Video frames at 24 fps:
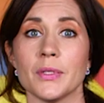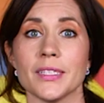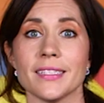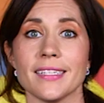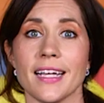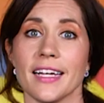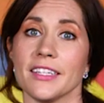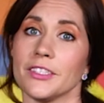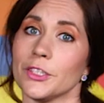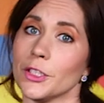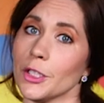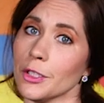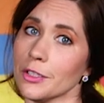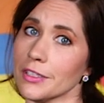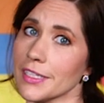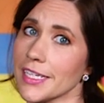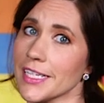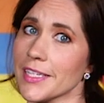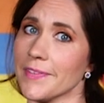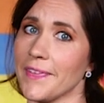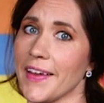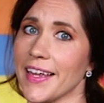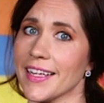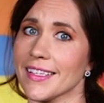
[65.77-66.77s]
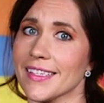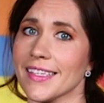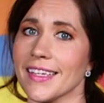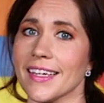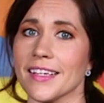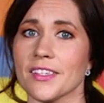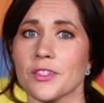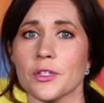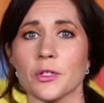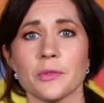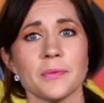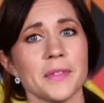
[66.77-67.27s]
pretend you're as
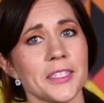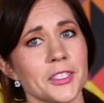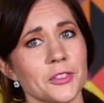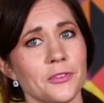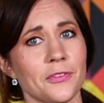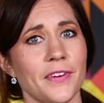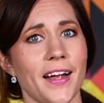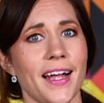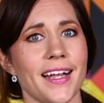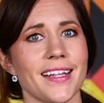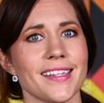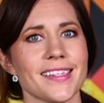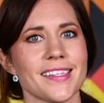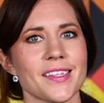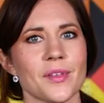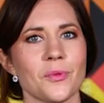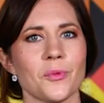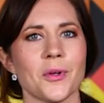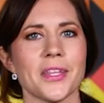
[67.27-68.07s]
fancy as your rich friends